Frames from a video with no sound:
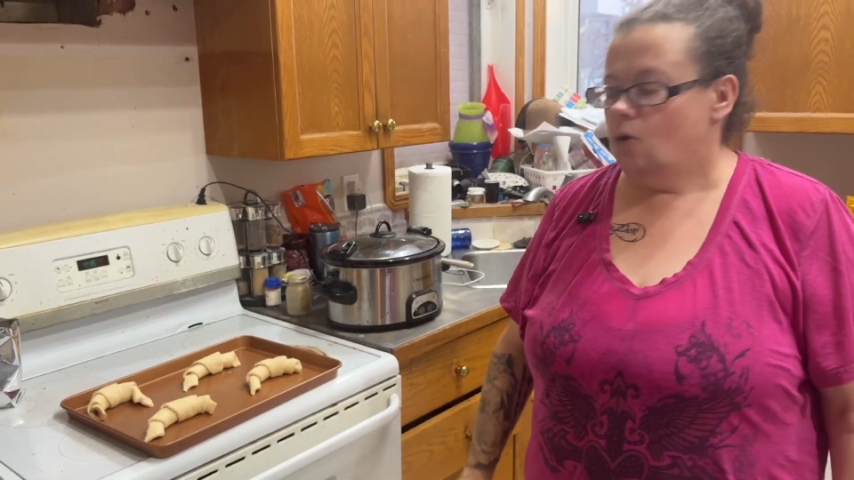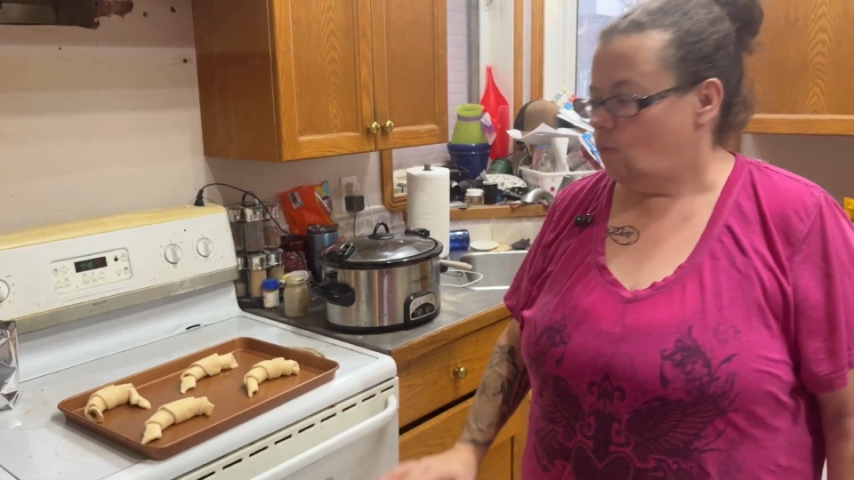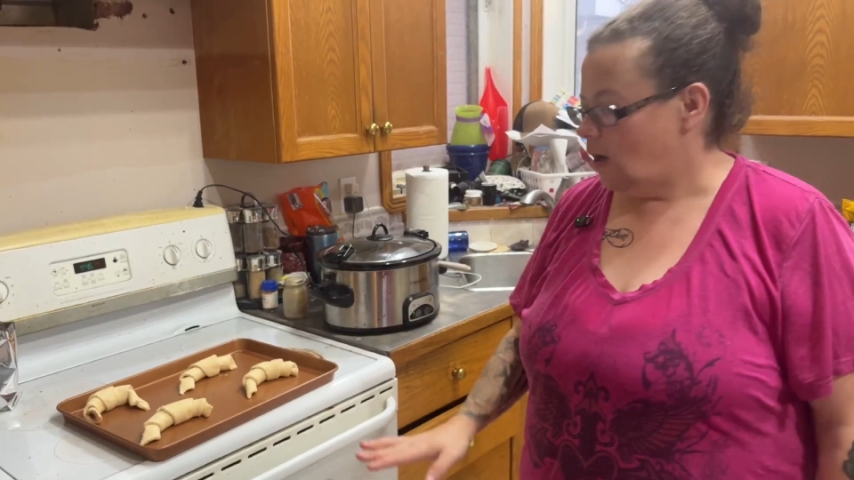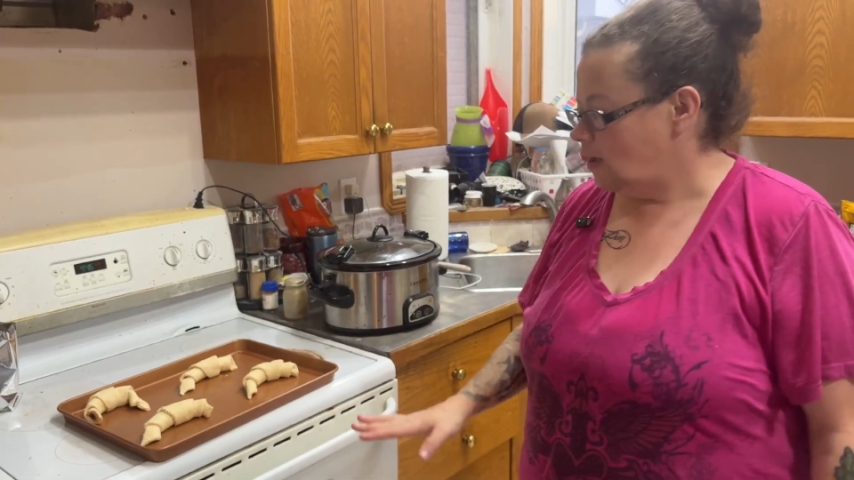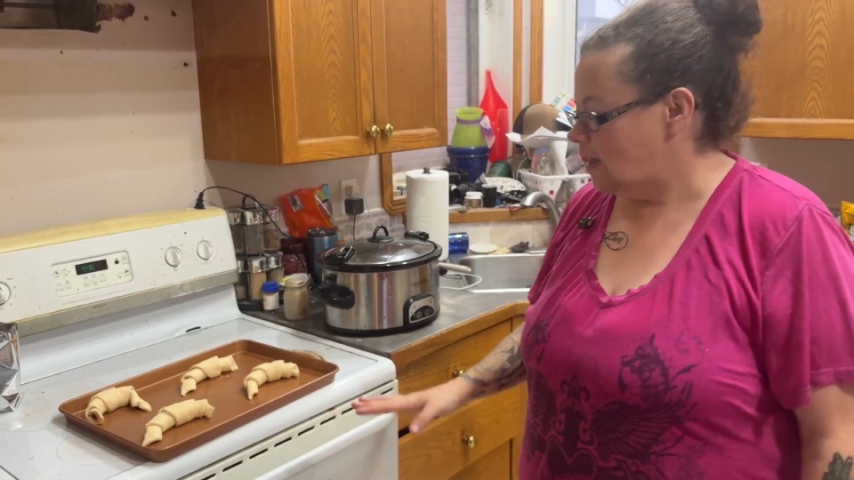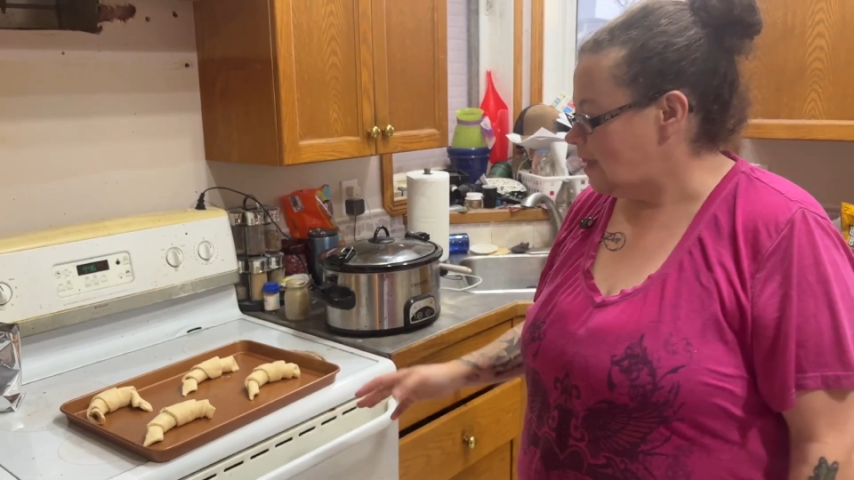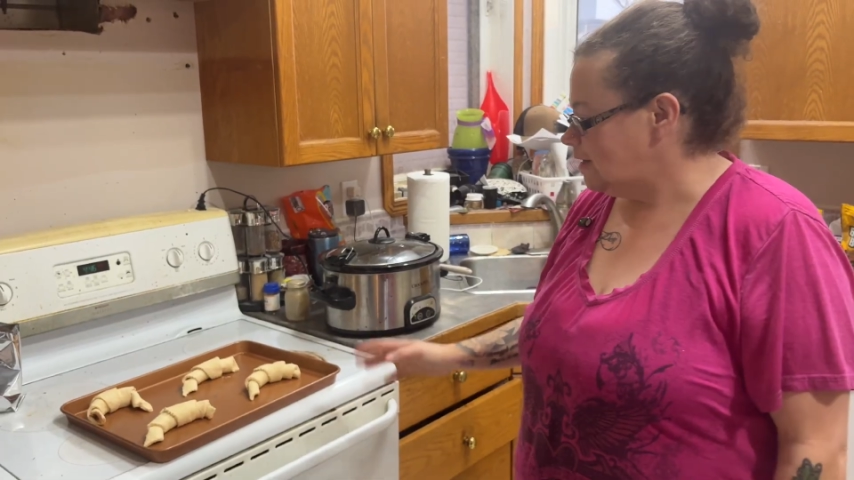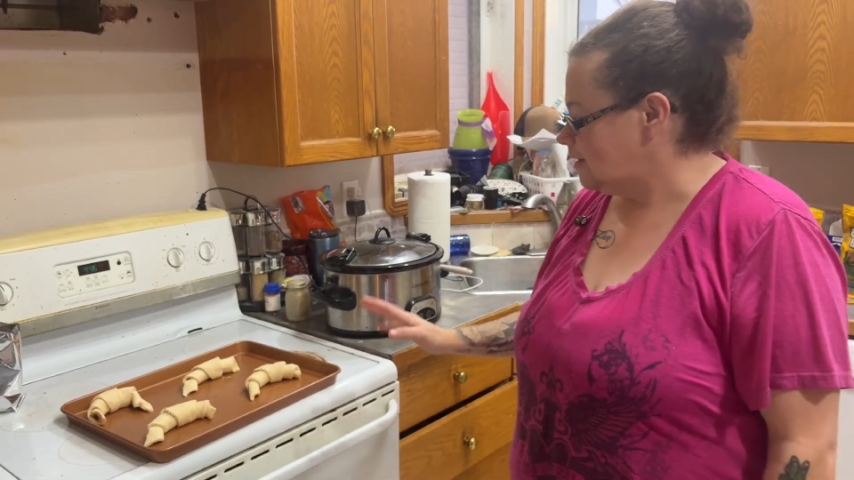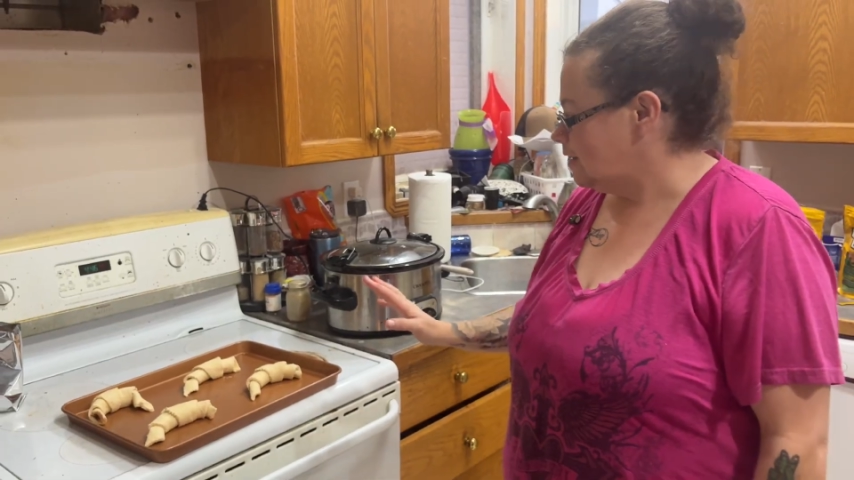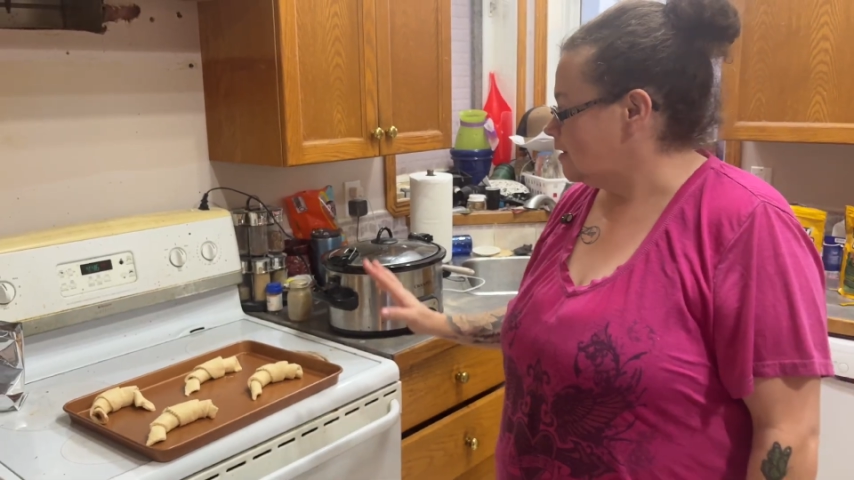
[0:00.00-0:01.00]
Well,
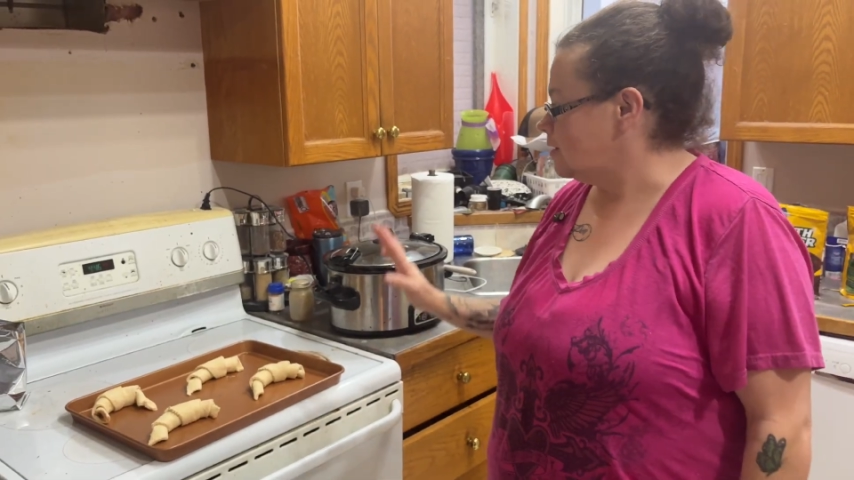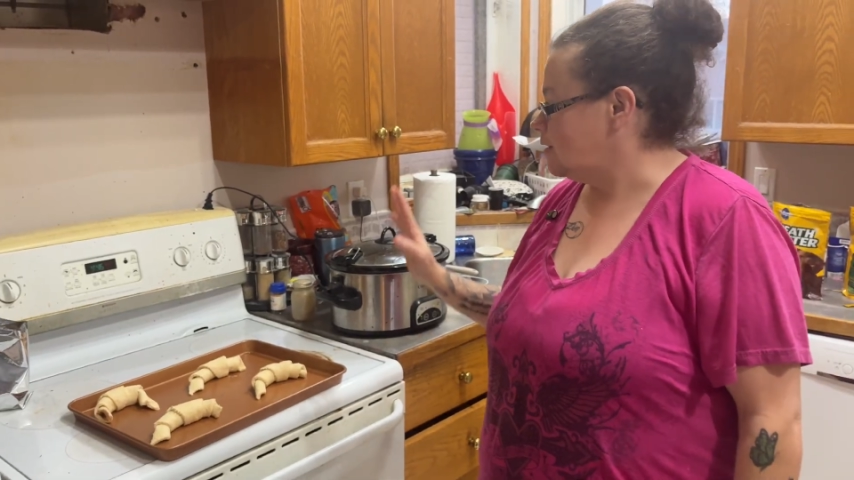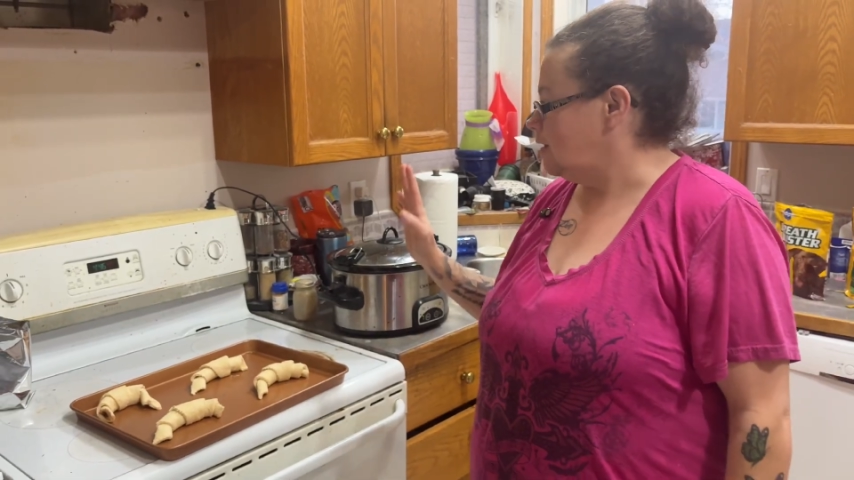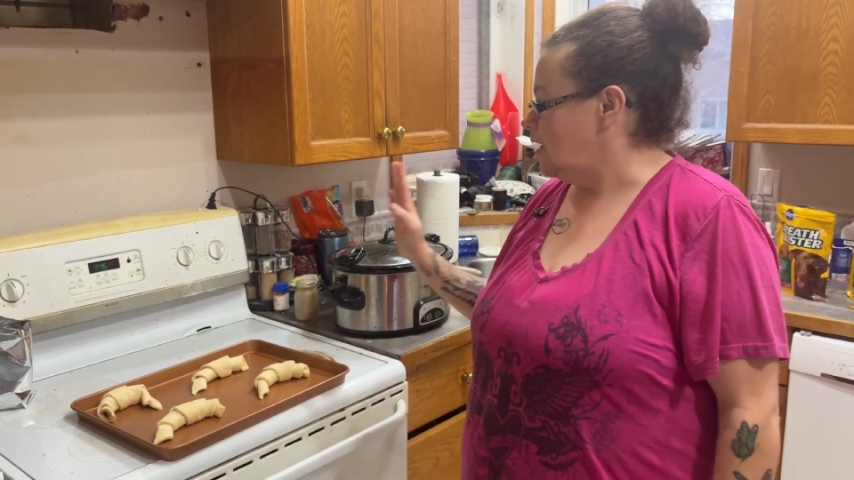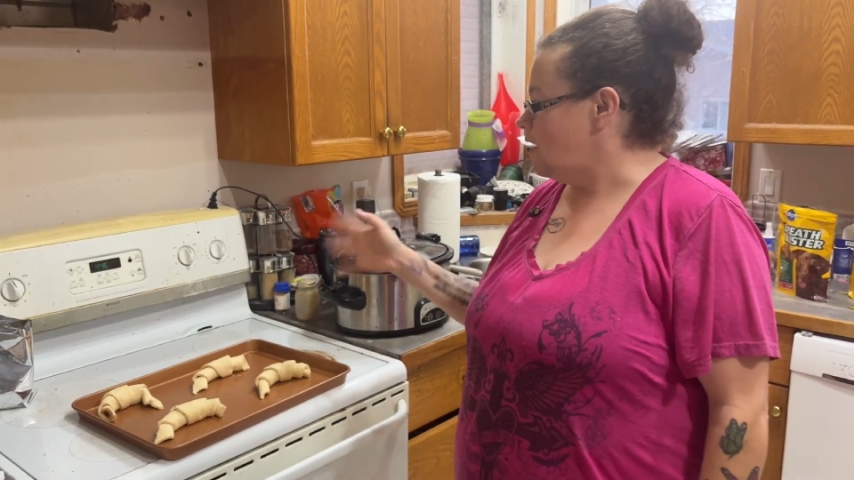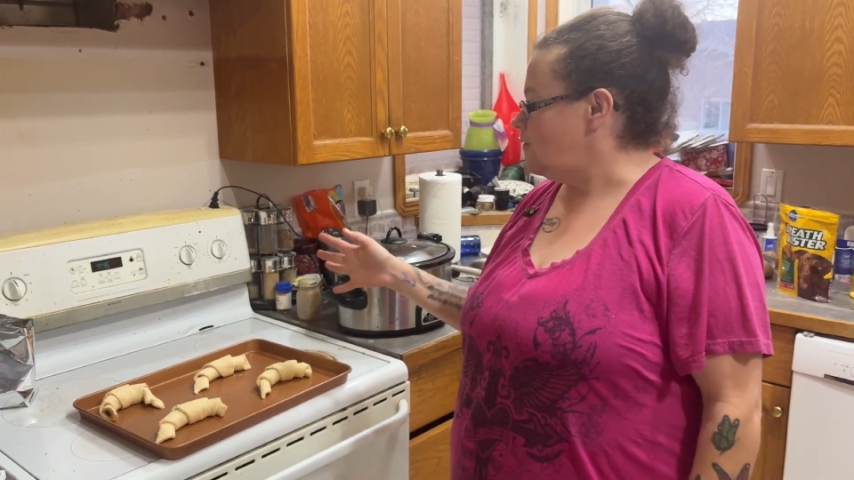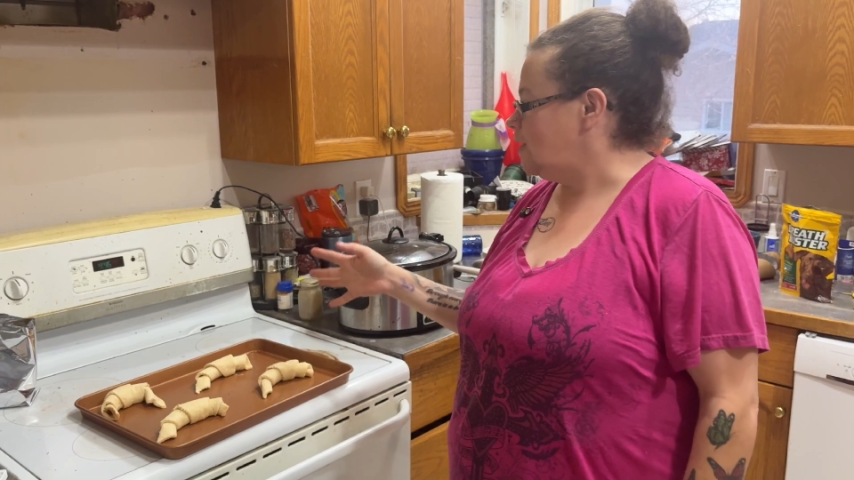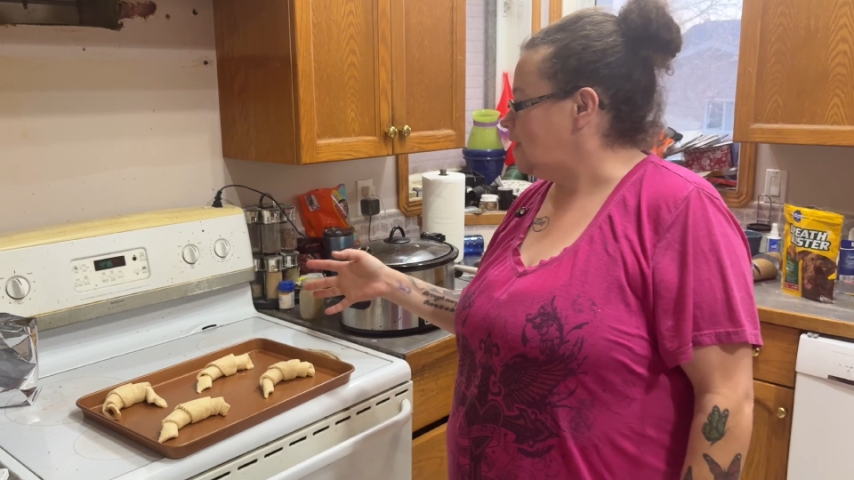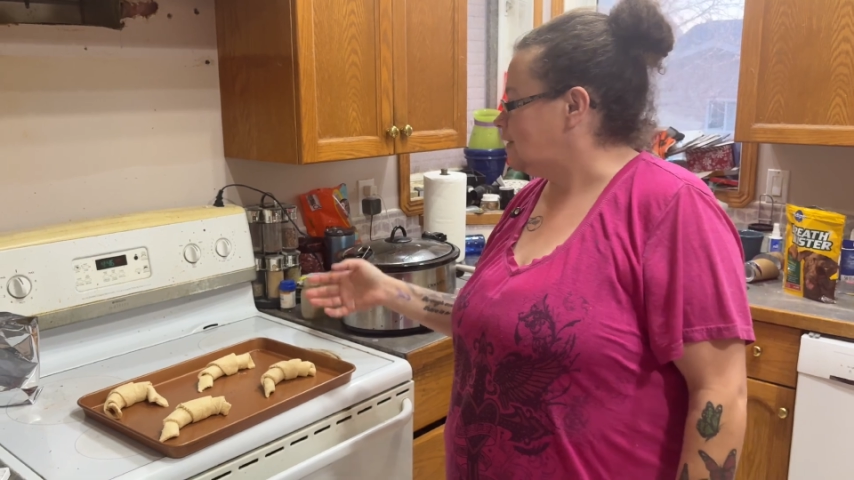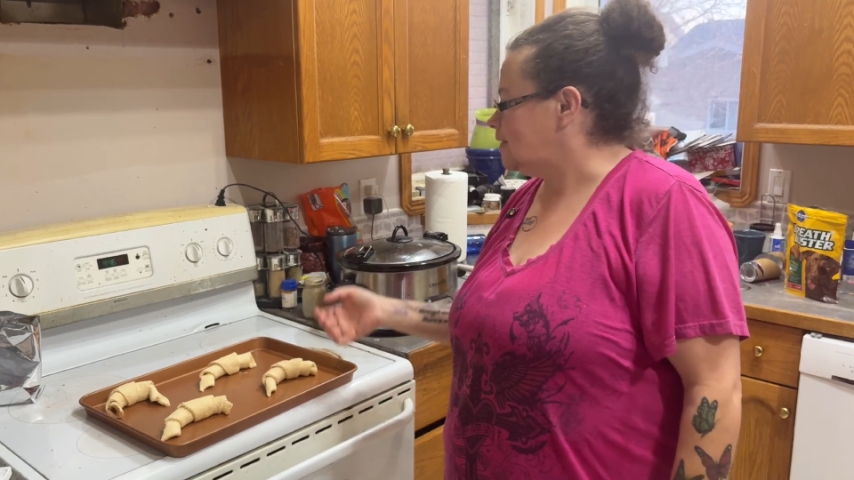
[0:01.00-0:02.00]
guys, the
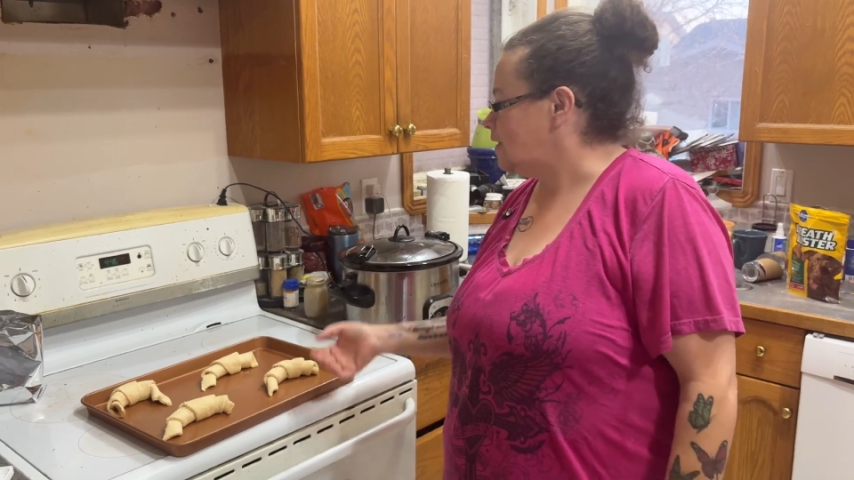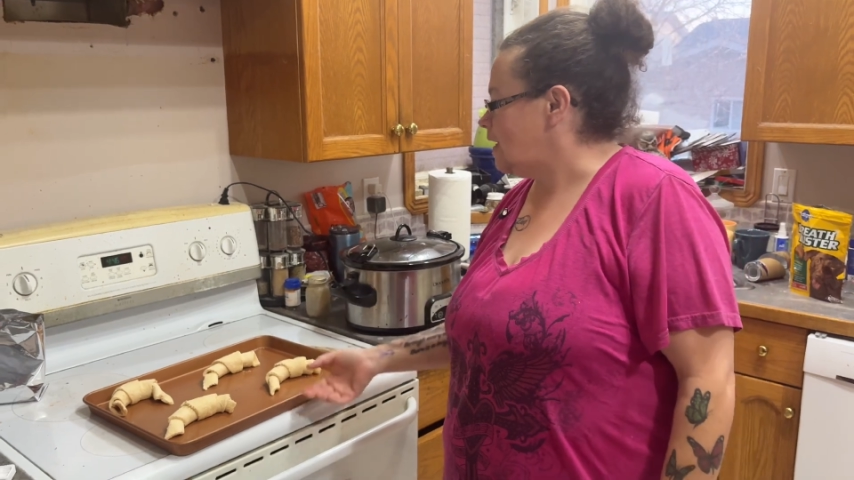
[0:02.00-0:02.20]
oven is